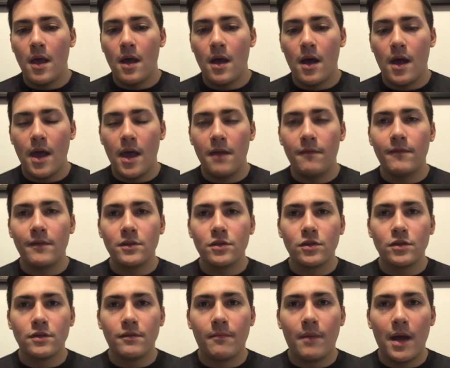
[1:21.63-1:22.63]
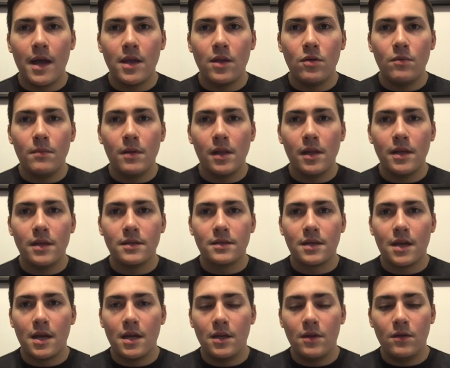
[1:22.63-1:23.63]
Adventures of Bayou Billy is
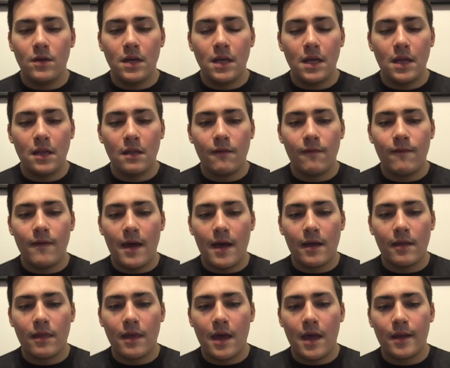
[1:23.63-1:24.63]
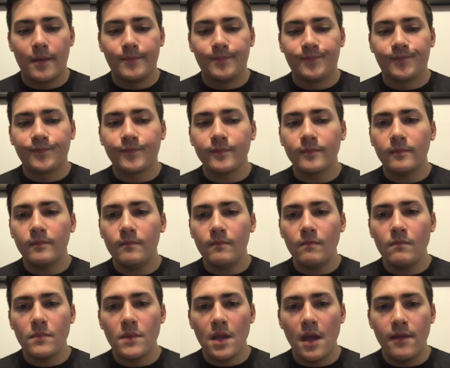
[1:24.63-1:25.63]
kind of unique in the fact that
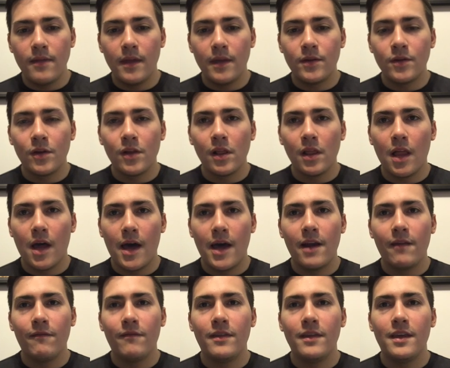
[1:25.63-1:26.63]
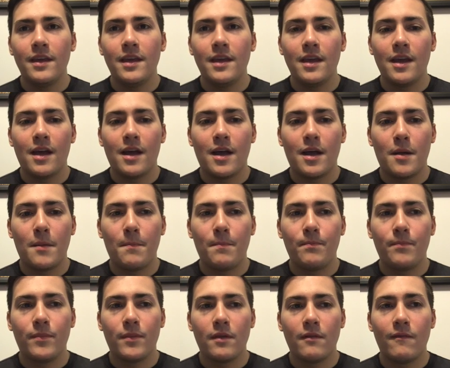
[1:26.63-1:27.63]
they took a lot of the
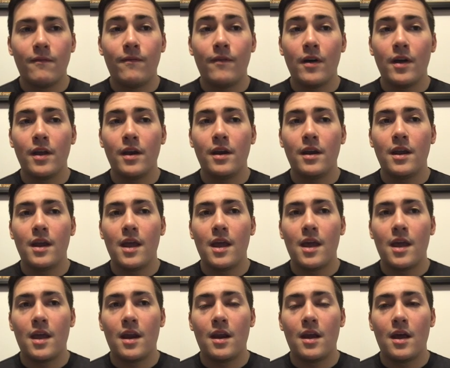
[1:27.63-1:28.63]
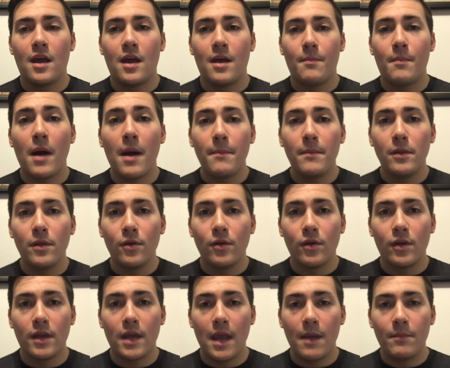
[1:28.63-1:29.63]
fun and popular
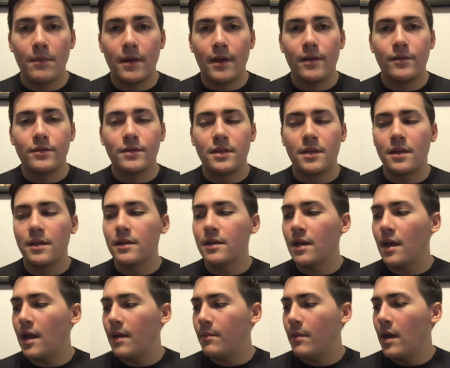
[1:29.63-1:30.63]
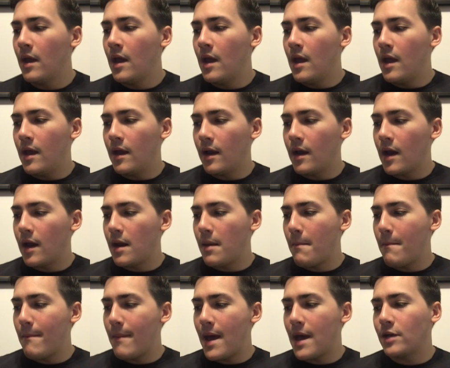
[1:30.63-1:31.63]
game titles at the time and kind of
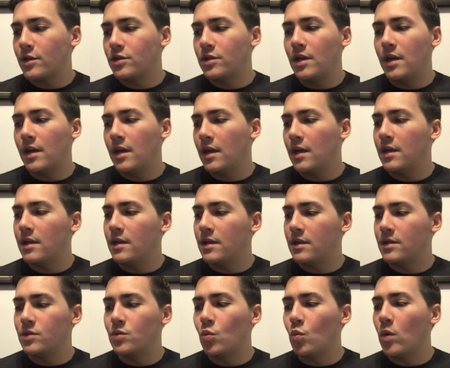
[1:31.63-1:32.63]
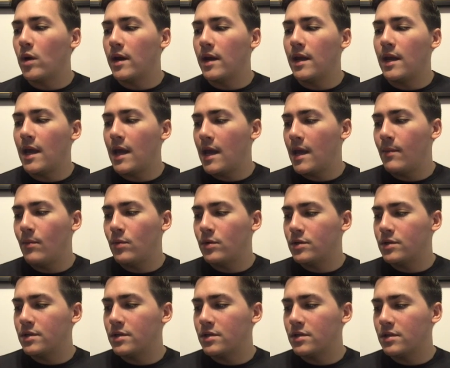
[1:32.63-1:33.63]
mashed it into this one game, which
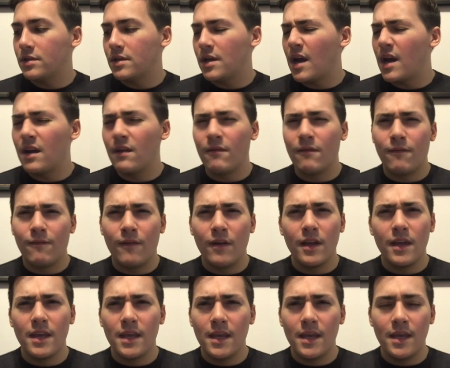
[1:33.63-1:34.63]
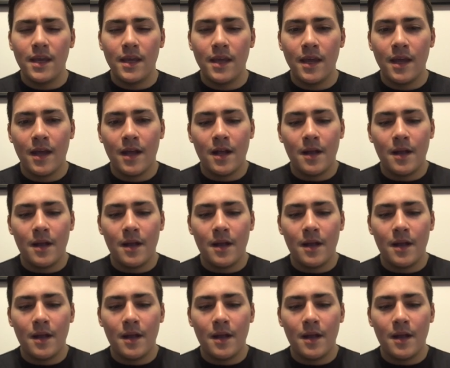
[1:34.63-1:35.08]
is just kind of funky,